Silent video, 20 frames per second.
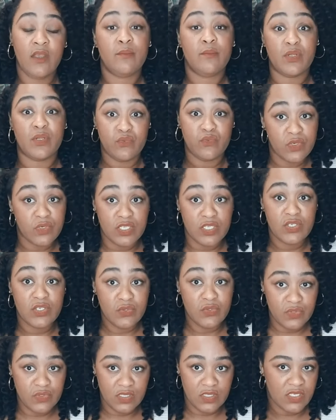been really
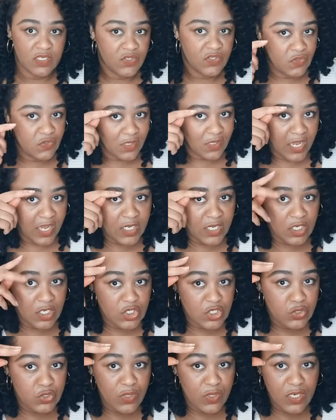using this to like
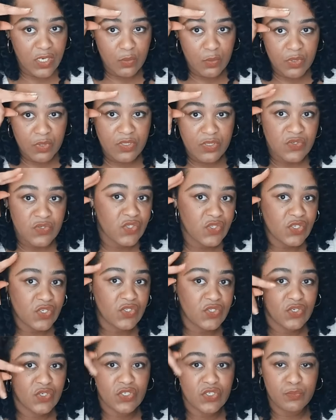trim with the
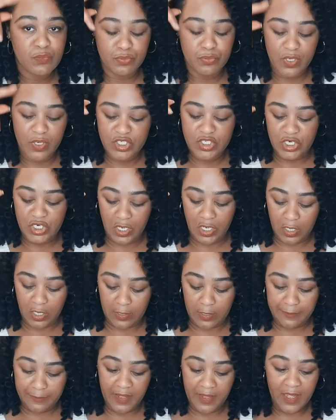scissors, brush
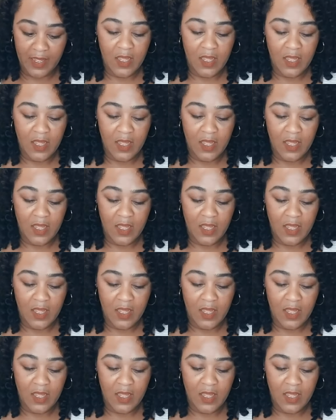up,